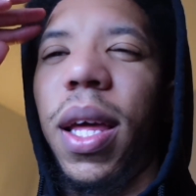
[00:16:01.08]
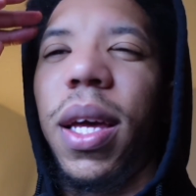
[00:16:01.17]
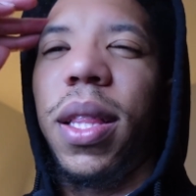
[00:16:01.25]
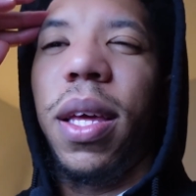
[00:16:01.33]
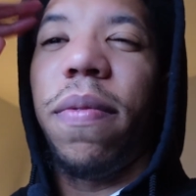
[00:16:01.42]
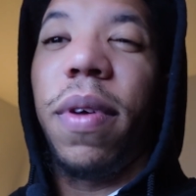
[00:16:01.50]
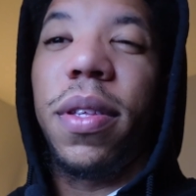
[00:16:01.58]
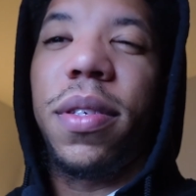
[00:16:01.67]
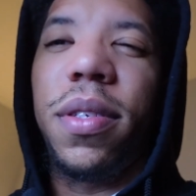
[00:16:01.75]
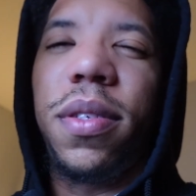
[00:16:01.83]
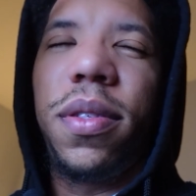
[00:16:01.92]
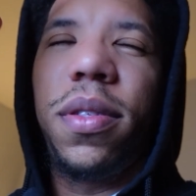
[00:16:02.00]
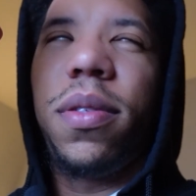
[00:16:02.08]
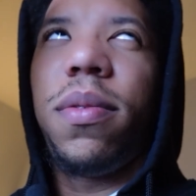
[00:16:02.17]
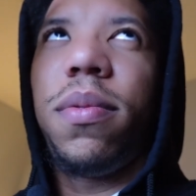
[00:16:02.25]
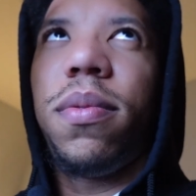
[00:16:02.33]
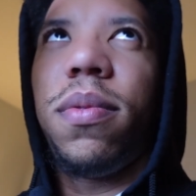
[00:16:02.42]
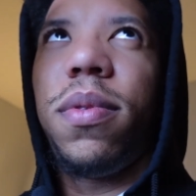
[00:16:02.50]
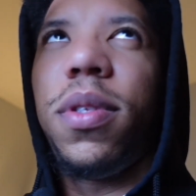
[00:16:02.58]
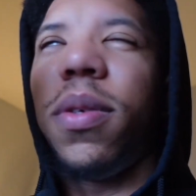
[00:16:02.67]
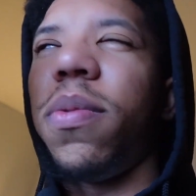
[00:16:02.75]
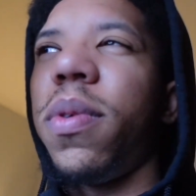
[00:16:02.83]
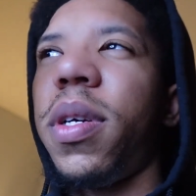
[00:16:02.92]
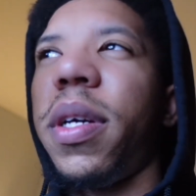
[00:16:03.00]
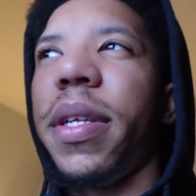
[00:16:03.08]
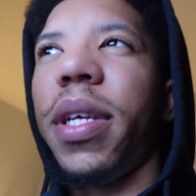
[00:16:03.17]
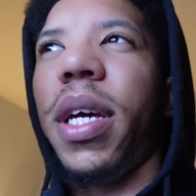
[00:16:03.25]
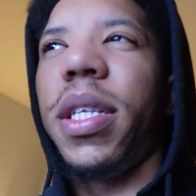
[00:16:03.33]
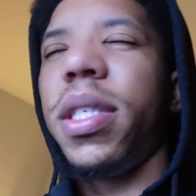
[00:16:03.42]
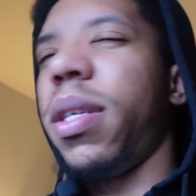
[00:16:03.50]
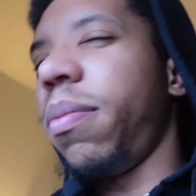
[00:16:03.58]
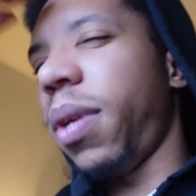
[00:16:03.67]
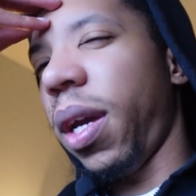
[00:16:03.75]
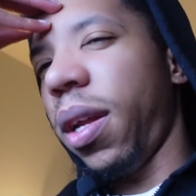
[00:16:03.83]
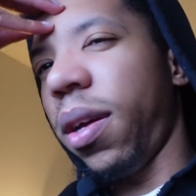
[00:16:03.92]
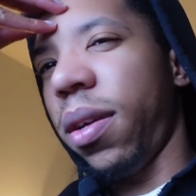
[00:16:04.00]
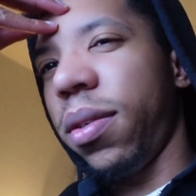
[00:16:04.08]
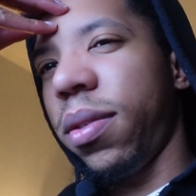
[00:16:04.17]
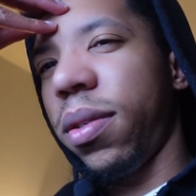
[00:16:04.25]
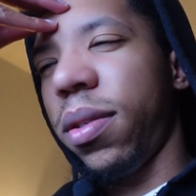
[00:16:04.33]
like the events do contain some data